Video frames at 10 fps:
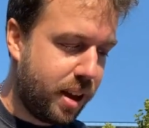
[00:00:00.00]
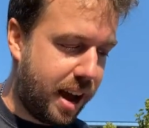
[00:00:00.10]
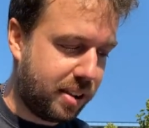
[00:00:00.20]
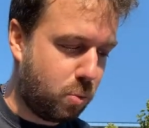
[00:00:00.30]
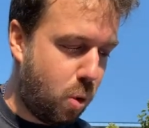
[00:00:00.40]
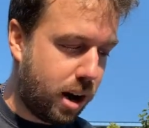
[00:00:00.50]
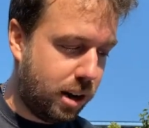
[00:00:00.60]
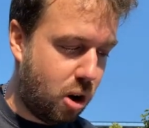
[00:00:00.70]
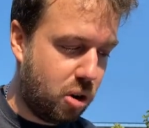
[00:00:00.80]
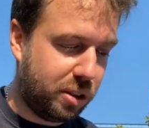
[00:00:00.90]
It's one
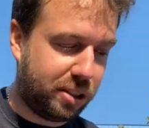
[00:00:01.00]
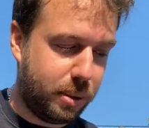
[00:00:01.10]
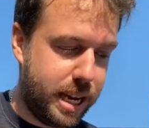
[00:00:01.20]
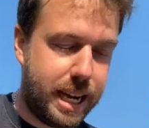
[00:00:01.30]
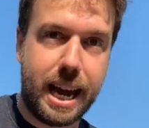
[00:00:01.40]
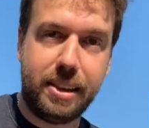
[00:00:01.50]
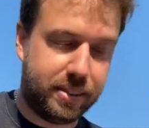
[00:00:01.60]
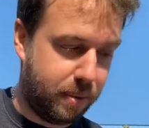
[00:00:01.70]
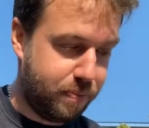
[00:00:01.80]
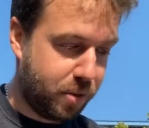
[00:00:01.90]
long sweet kiss
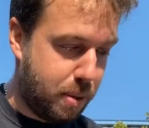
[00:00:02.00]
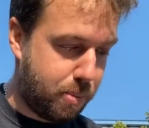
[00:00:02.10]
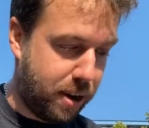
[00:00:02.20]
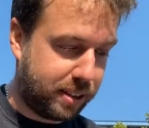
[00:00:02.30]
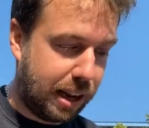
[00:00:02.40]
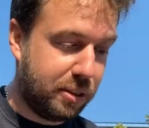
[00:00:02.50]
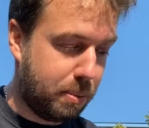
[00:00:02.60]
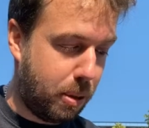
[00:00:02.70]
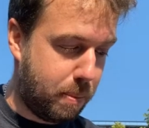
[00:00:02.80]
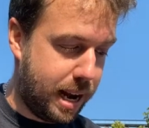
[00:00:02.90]
pressed close
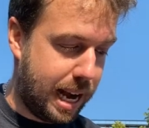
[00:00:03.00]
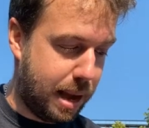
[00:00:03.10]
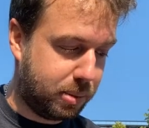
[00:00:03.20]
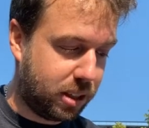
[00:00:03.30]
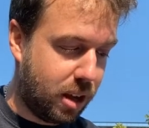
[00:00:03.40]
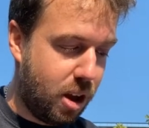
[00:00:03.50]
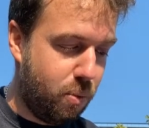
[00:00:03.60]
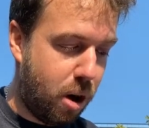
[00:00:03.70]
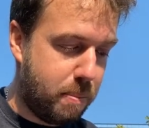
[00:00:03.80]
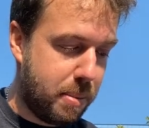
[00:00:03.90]
upon my lips,
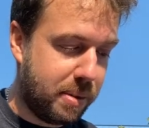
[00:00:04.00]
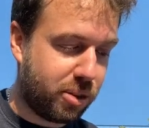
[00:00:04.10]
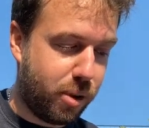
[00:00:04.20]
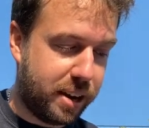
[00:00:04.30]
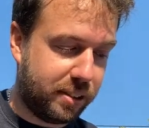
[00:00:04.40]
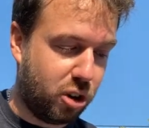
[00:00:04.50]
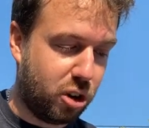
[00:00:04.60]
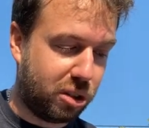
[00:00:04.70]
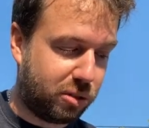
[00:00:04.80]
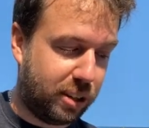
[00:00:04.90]
one moment's rest on
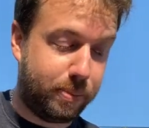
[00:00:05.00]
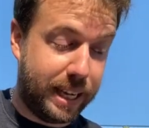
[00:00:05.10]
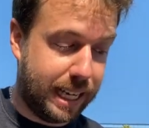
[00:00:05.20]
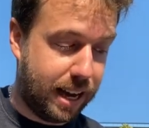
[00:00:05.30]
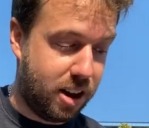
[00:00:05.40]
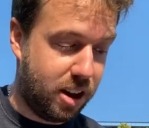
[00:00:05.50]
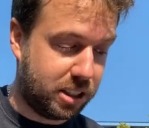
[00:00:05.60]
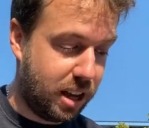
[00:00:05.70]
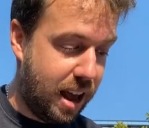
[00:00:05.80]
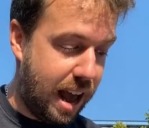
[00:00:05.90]
your swift beating heart,
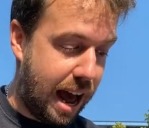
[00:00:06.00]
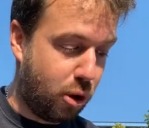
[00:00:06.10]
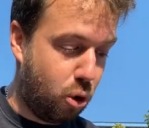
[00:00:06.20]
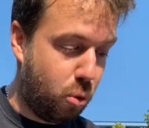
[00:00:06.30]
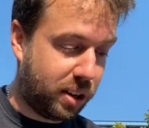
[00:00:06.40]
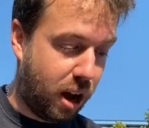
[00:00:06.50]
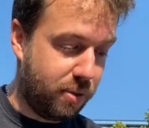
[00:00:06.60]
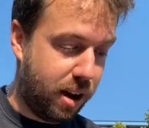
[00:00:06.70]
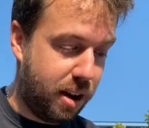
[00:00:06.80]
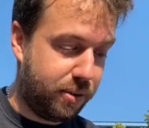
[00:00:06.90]
and all was
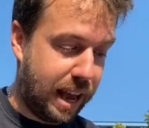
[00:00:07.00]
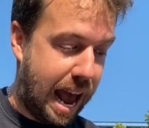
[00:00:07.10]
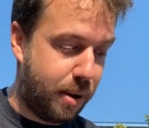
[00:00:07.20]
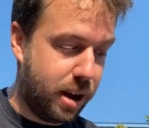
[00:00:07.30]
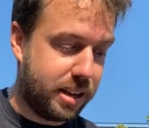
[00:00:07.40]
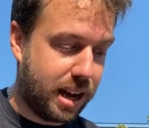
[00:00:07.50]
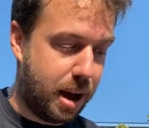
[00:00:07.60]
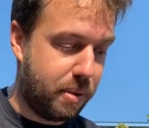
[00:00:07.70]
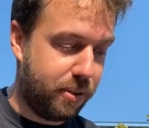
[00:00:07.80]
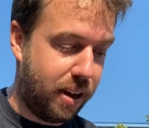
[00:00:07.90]
over, for the hour had come
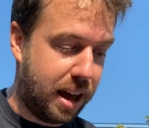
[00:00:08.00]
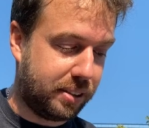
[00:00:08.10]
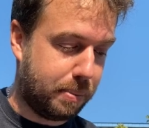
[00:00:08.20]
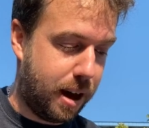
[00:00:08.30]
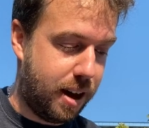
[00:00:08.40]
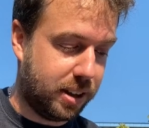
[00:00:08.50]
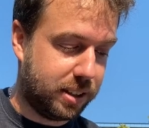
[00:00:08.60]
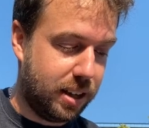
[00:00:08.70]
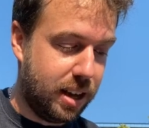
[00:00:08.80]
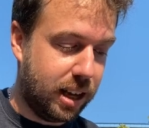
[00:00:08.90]
for us to part.
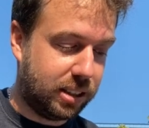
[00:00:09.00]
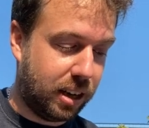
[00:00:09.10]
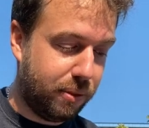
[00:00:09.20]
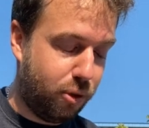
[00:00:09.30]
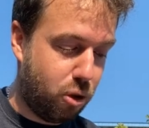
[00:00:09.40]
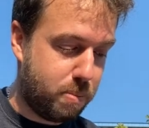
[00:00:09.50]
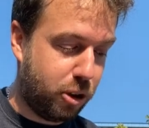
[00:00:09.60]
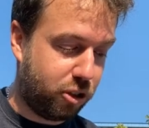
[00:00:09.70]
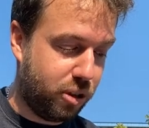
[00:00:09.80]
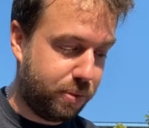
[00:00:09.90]
A sudden forward
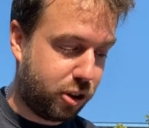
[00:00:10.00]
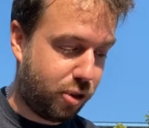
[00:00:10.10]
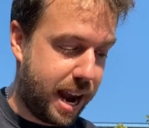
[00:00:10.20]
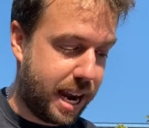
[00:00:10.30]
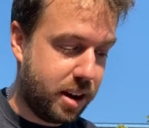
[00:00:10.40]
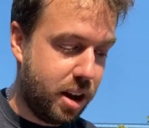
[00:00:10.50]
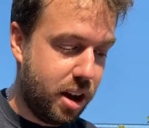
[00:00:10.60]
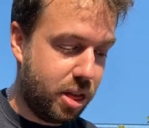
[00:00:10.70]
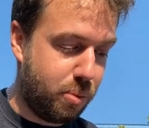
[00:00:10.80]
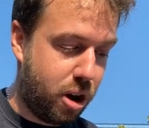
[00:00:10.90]
motion of the train,
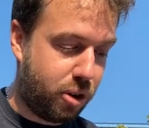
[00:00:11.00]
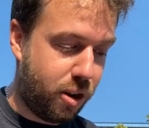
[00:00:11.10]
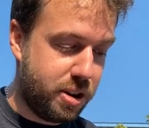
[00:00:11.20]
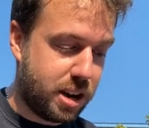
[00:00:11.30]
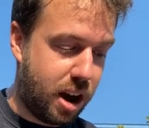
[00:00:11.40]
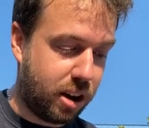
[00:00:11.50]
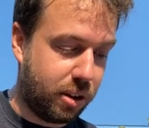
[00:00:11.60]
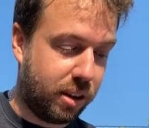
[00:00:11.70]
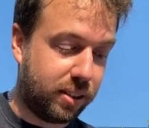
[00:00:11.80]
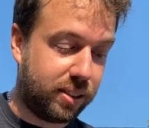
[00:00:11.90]
the world grown dark
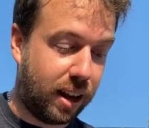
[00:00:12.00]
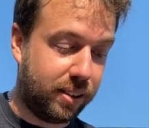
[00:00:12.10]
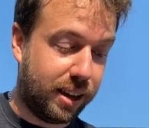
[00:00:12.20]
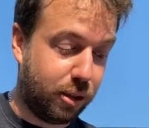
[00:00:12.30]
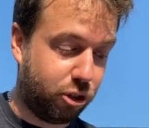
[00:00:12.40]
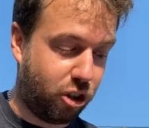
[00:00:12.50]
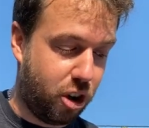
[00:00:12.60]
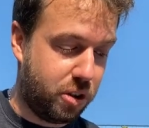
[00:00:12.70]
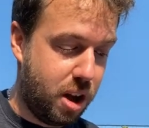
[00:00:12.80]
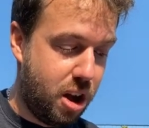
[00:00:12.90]
although the sun still
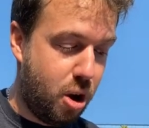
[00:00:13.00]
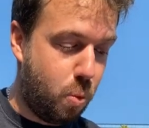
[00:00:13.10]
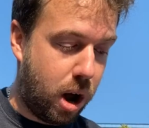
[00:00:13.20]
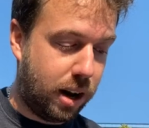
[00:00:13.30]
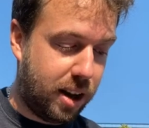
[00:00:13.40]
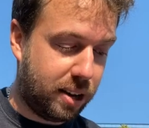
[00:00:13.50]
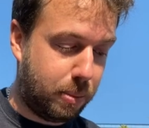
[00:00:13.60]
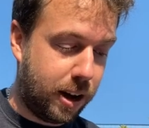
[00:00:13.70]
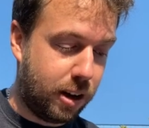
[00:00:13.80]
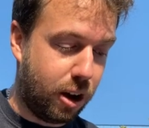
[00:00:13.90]
shone, one last
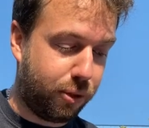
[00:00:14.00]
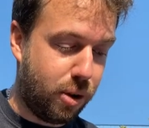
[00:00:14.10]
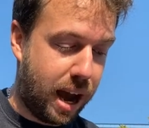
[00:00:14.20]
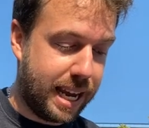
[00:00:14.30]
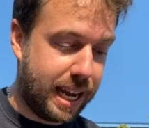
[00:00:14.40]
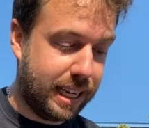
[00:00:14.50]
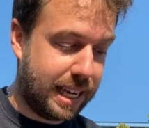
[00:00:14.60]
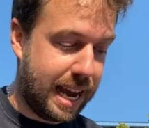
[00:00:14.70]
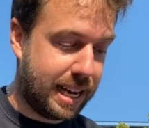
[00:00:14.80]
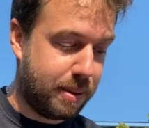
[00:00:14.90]
blurred look through aching
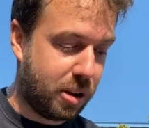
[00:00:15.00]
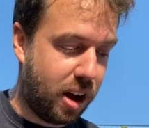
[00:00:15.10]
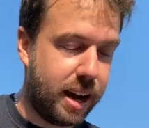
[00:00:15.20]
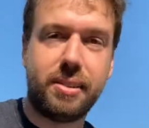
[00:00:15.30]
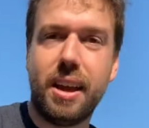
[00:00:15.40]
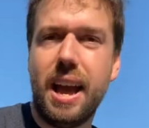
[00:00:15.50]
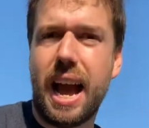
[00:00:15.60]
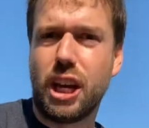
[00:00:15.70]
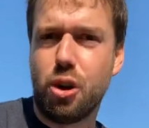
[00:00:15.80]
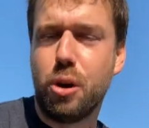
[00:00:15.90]
tear-dimmed eyes,
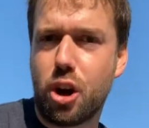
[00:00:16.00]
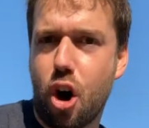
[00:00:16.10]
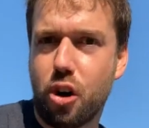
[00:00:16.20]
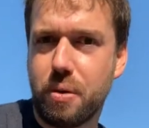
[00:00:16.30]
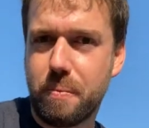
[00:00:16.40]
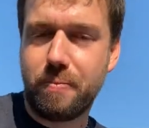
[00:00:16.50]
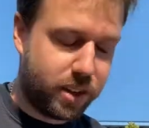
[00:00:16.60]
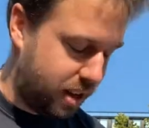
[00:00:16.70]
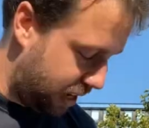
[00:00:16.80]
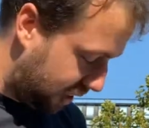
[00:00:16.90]
and you were gone.
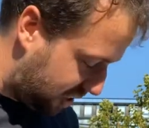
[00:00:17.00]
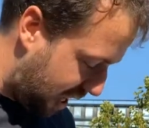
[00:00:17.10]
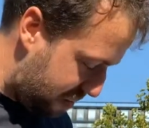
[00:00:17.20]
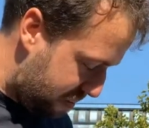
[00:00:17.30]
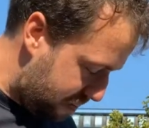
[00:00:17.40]
So